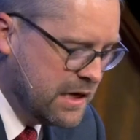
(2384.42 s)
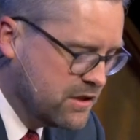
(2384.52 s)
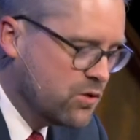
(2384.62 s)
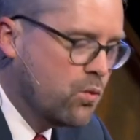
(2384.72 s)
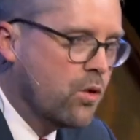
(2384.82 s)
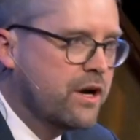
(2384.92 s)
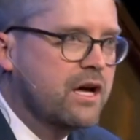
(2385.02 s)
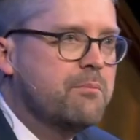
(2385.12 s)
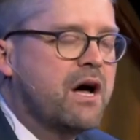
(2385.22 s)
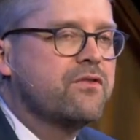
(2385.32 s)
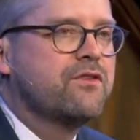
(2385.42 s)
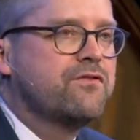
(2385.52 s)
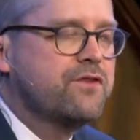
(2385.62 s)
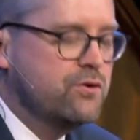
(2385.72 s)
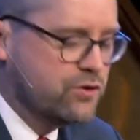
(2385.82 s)
It's a warning about the
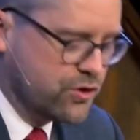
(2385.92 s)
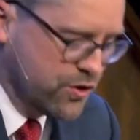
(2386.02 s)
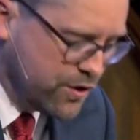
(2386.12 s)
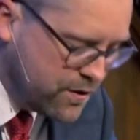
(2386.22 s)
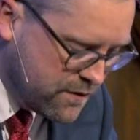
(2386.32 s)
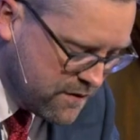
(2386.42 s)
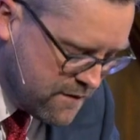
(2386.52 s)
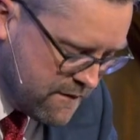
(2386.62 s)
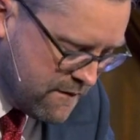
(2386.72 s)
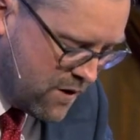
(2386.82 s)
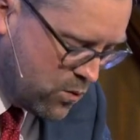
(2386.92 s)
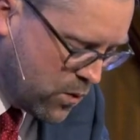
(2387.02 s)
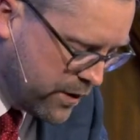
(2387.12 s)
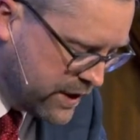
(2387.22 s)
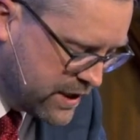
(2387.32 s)
future, a
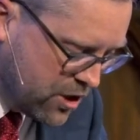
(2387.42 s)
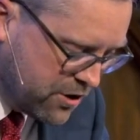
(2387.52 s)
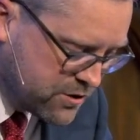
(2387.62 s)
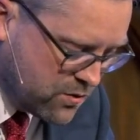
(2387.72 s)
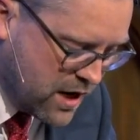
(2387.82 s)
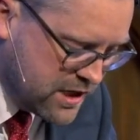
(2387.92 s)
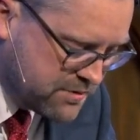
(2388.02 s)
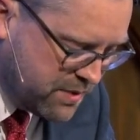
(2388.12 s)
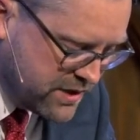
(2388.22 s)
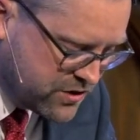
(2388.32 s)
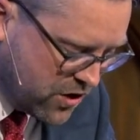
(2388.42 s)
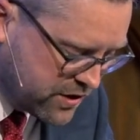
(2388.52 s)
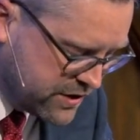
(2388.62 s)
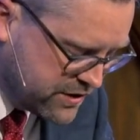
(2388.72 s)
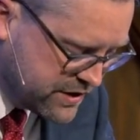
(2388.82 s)
warning characterized by
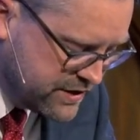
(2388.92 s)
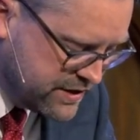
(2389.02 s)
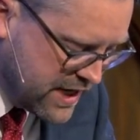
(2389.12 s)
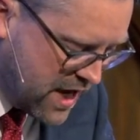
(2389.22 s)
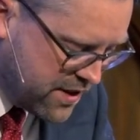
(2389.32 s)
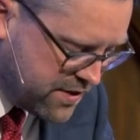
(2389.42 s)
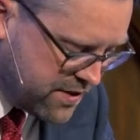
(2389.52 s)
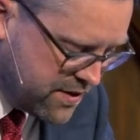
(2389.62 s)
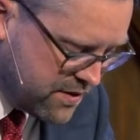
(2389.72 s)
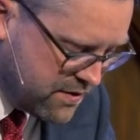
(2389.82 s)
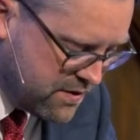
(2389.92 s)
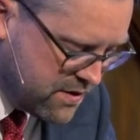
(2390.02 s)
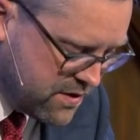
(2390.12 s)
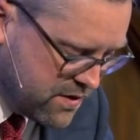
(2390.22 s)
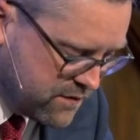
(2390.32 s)
darkness and death.
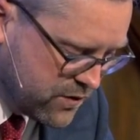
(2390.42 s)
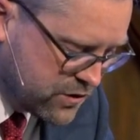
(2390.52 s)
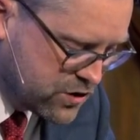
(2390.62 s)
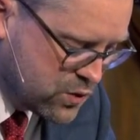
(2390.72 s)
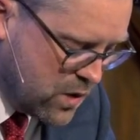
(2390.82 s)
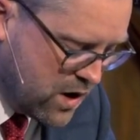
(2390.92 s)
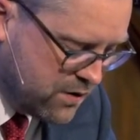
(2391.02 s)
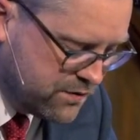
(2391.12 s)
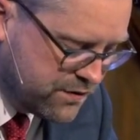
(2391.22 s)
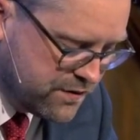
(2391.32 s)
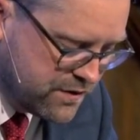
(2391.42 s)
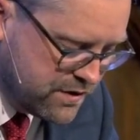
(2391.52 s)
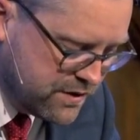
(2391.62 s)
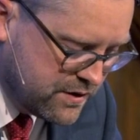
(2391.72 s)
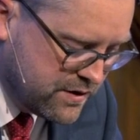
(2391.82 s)
Verse 12,
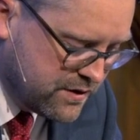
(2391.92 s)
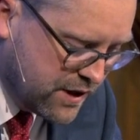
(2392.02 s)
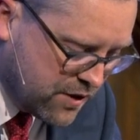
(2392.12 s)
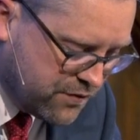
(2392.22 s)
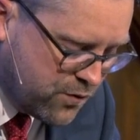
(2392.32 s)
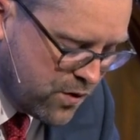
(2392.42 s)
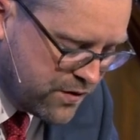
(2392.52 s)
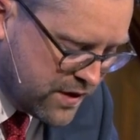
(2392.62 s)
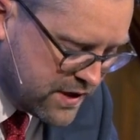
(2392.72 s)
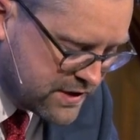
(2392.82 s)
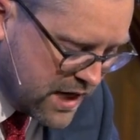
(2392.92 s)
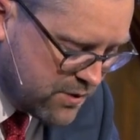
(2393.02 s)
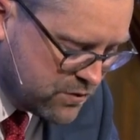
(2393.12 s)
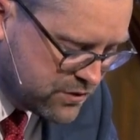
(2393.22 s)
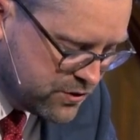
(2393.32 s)
Therefore, thus I
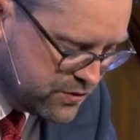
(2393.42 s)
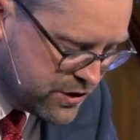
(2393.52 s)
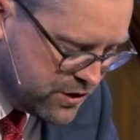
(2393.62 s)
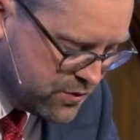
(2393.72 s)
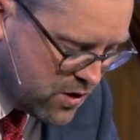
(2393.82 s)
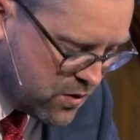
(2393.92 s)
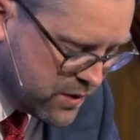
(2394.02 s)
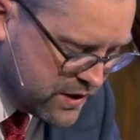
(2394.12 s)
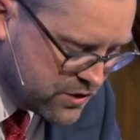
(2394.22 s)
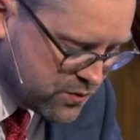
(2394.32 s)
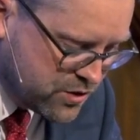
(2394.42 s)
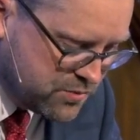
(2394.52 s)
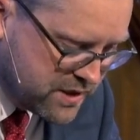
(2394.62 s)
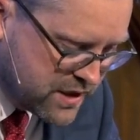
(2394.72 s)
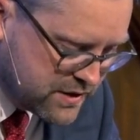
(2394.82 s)
will do to you, O Israel,
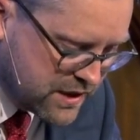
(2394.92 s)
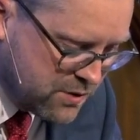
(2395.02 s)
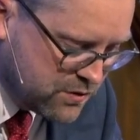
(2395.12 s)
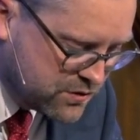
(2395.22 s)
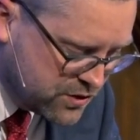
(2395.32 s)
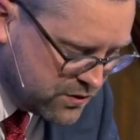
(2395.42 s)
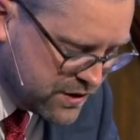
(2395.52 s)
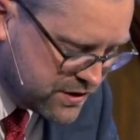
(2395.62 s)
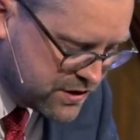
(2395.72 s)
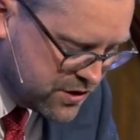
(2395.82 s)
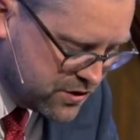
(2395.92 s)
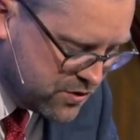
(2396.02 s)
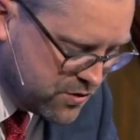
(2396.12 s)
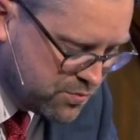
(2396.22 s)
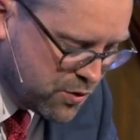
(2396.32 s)
because I will do this to
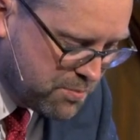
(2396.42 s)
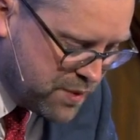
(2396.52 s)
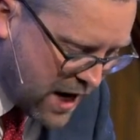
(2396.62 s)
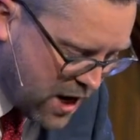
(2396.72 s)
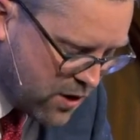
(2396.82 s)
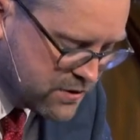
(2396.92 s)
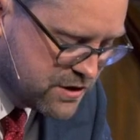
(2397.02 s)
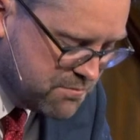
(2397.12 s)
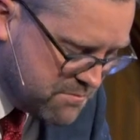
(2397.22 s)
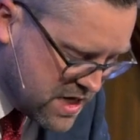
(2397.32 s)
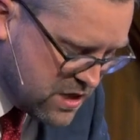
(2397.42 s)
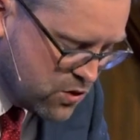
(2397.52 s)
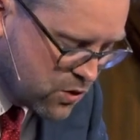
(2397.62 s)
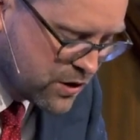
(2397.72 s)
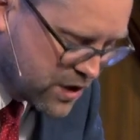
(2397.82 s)
you. Prepare to meet
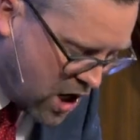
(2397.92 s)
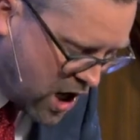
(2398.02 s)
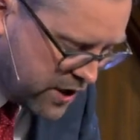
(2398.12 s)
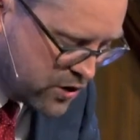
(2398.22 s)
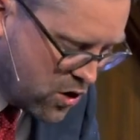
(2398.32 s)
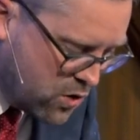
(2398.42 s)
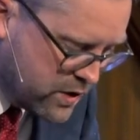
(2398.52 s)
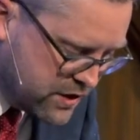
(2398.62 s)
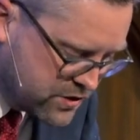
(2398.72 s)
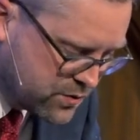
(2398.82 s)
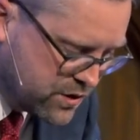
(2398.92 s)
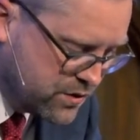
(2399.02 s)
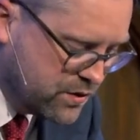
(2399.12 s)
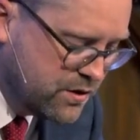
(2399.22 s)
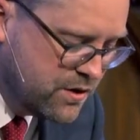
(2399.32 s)
your God, O
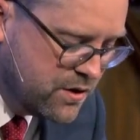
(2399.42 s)
Israel.